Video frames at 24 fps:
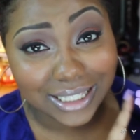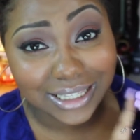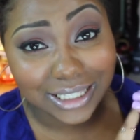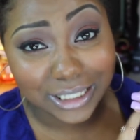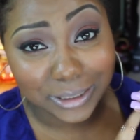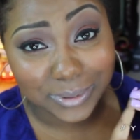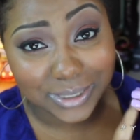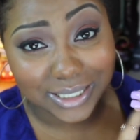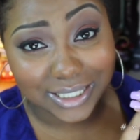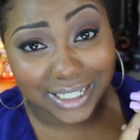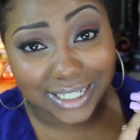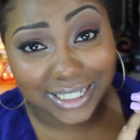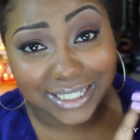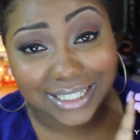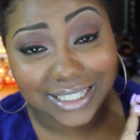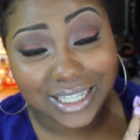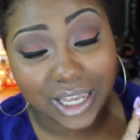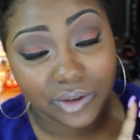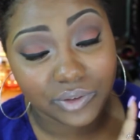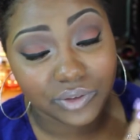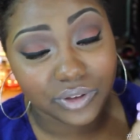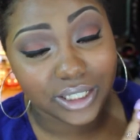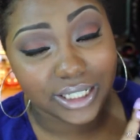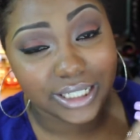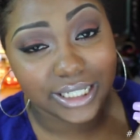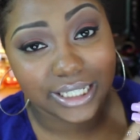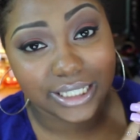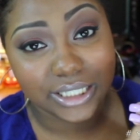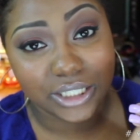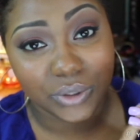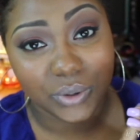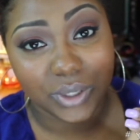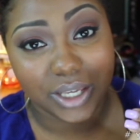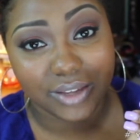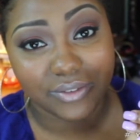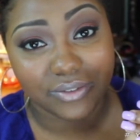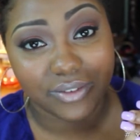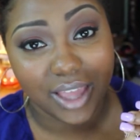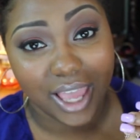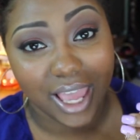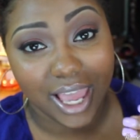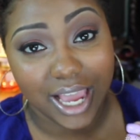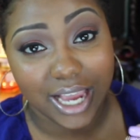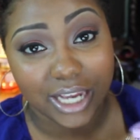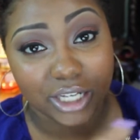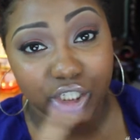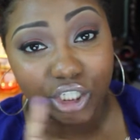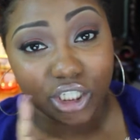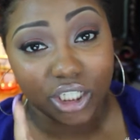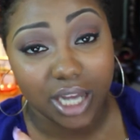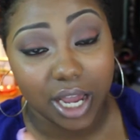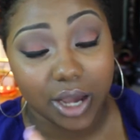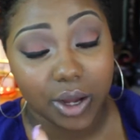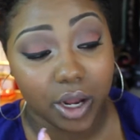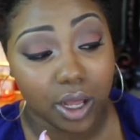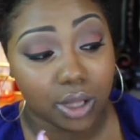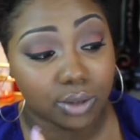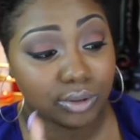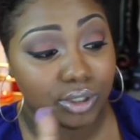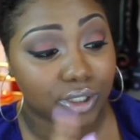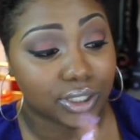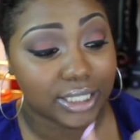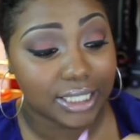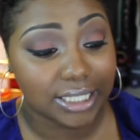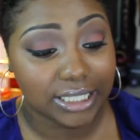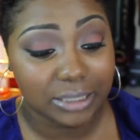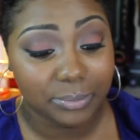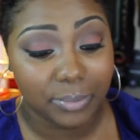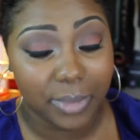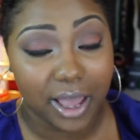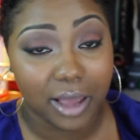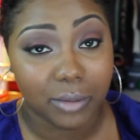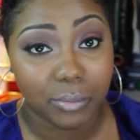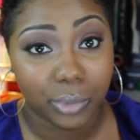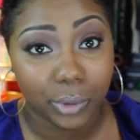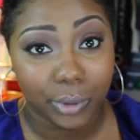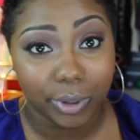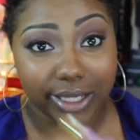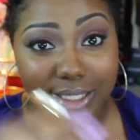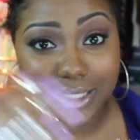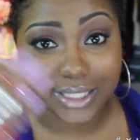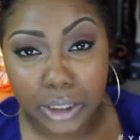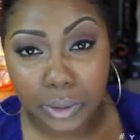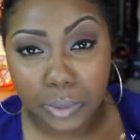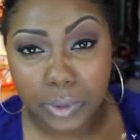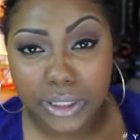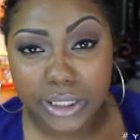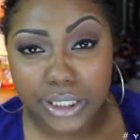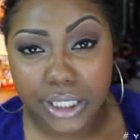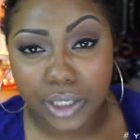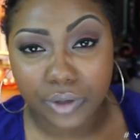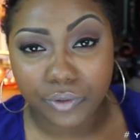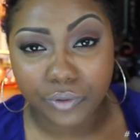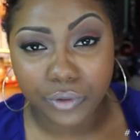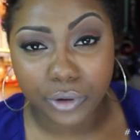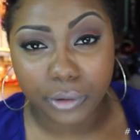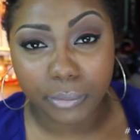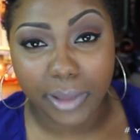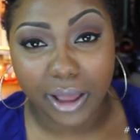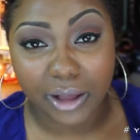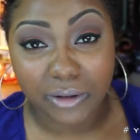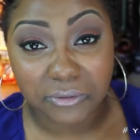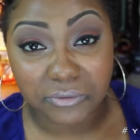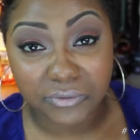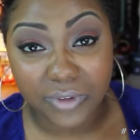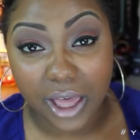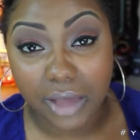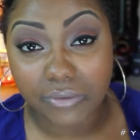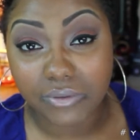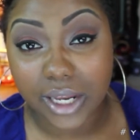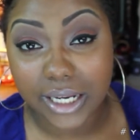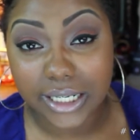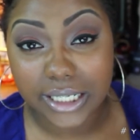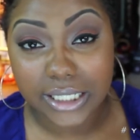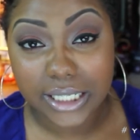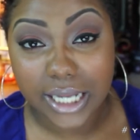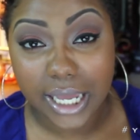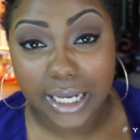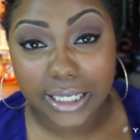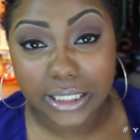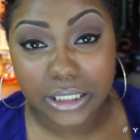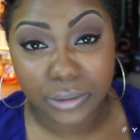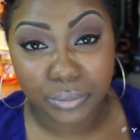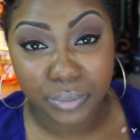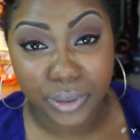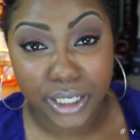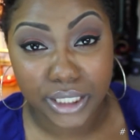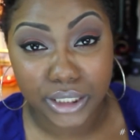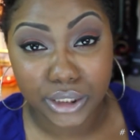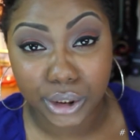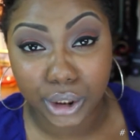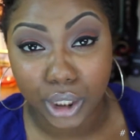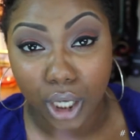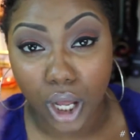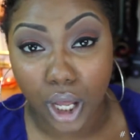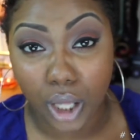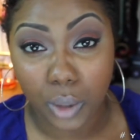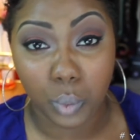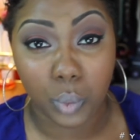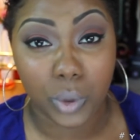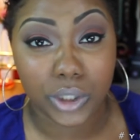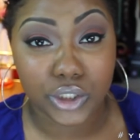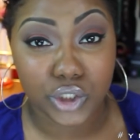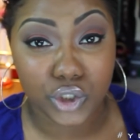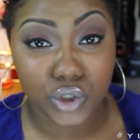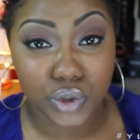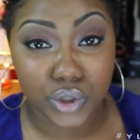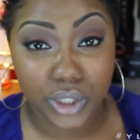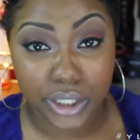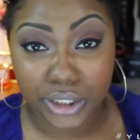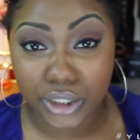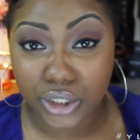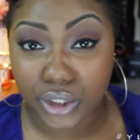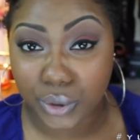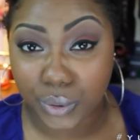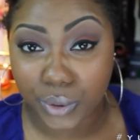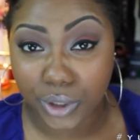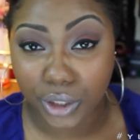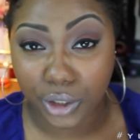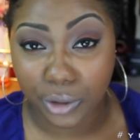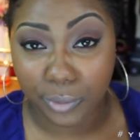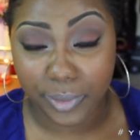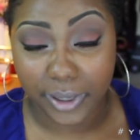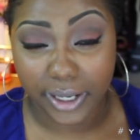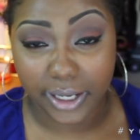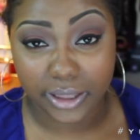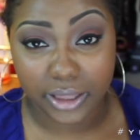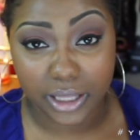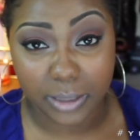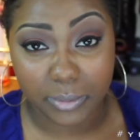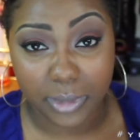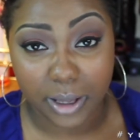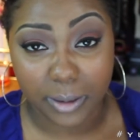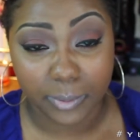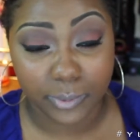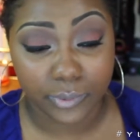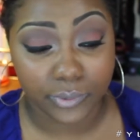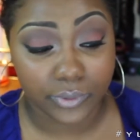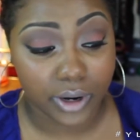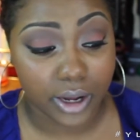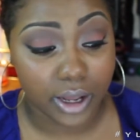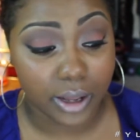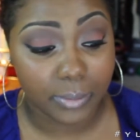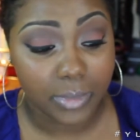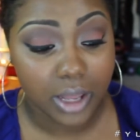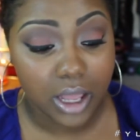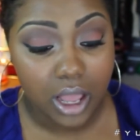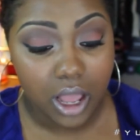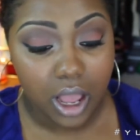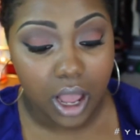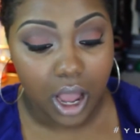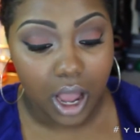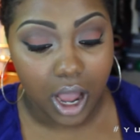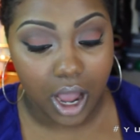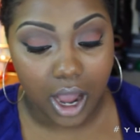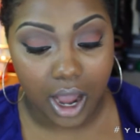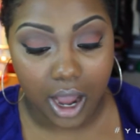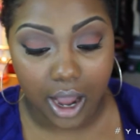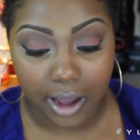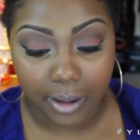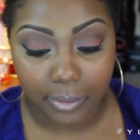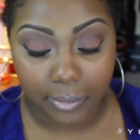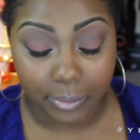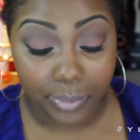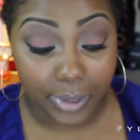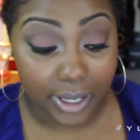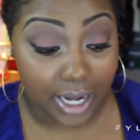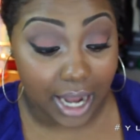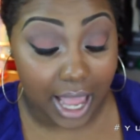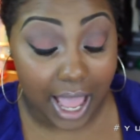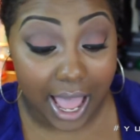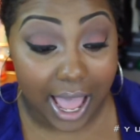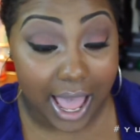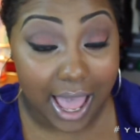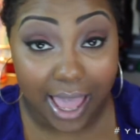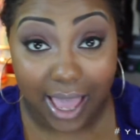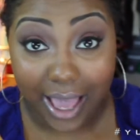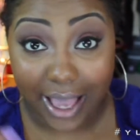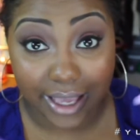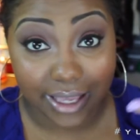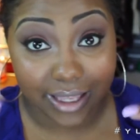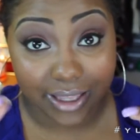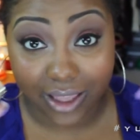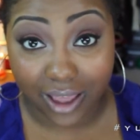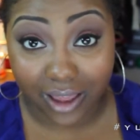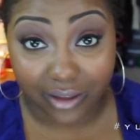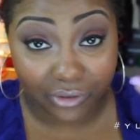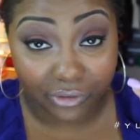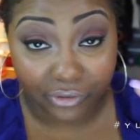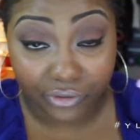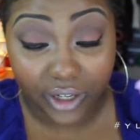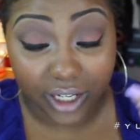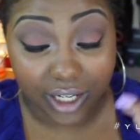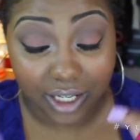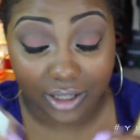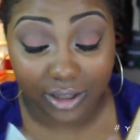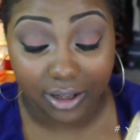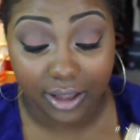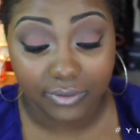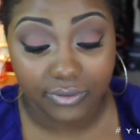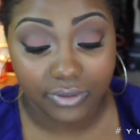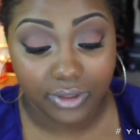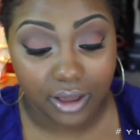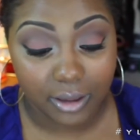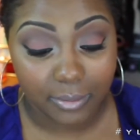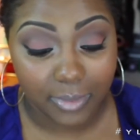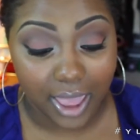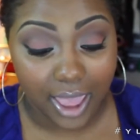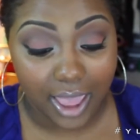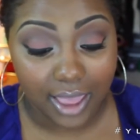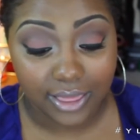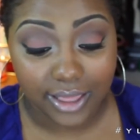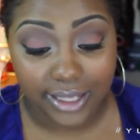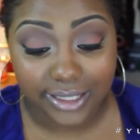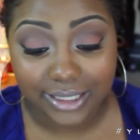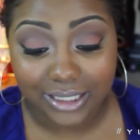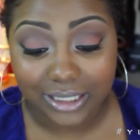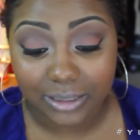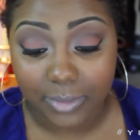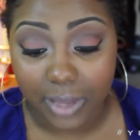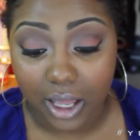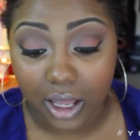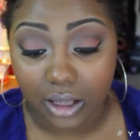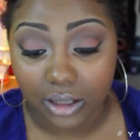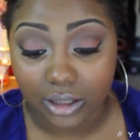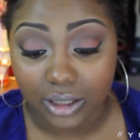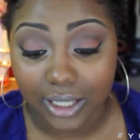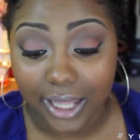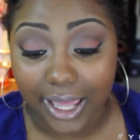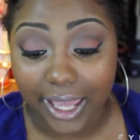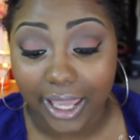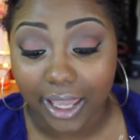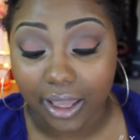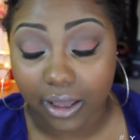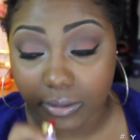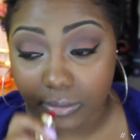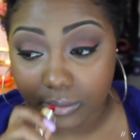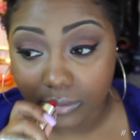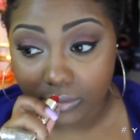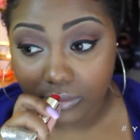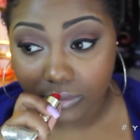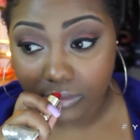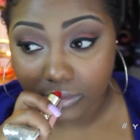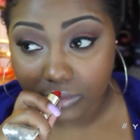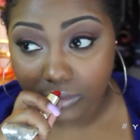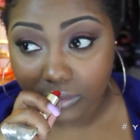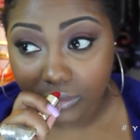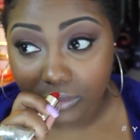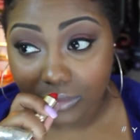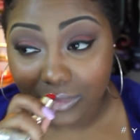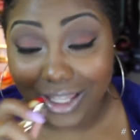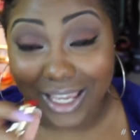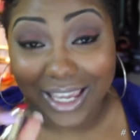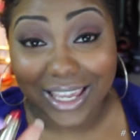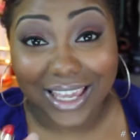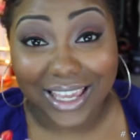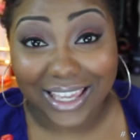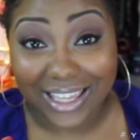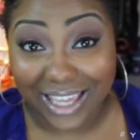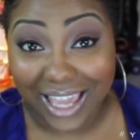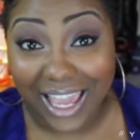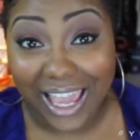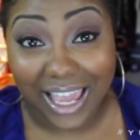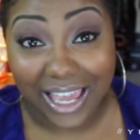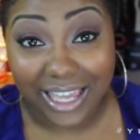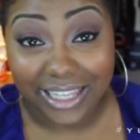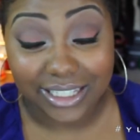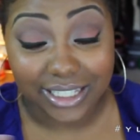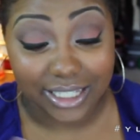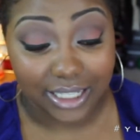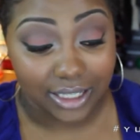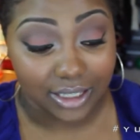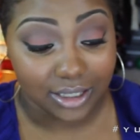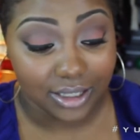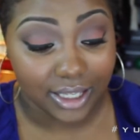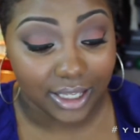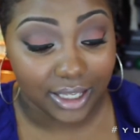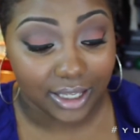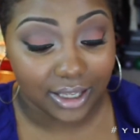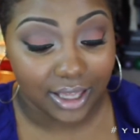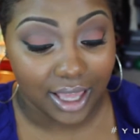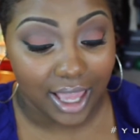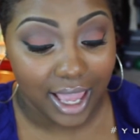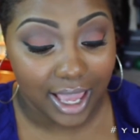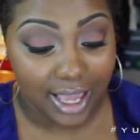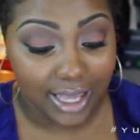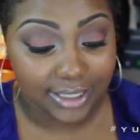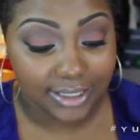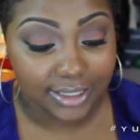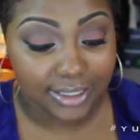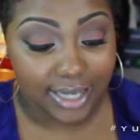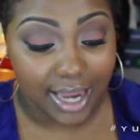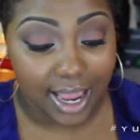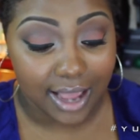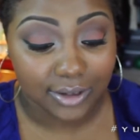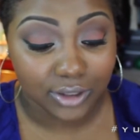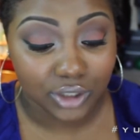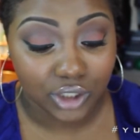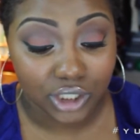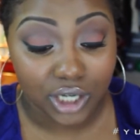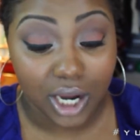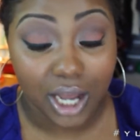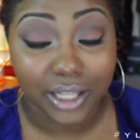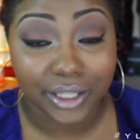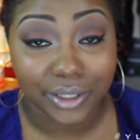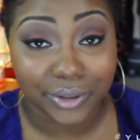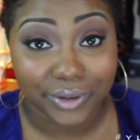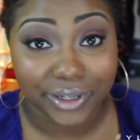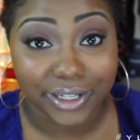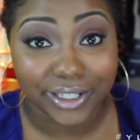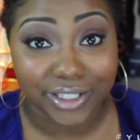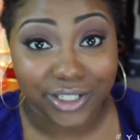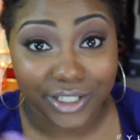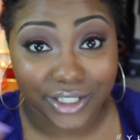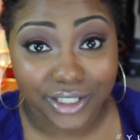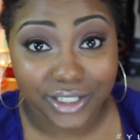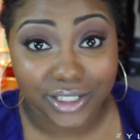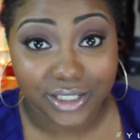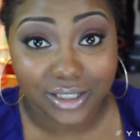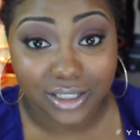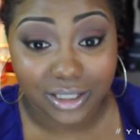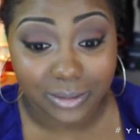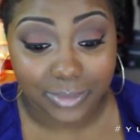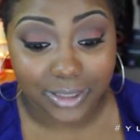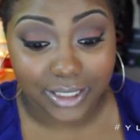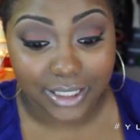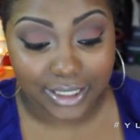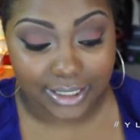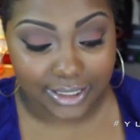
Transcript: Lipsticks, definitely need to give a shout out to these bad boys. They retail for about $5.99 depending on which drugstore you pick them up from, but I freaking love them, and they smell like candy, like hands down Jolly Ranchers to be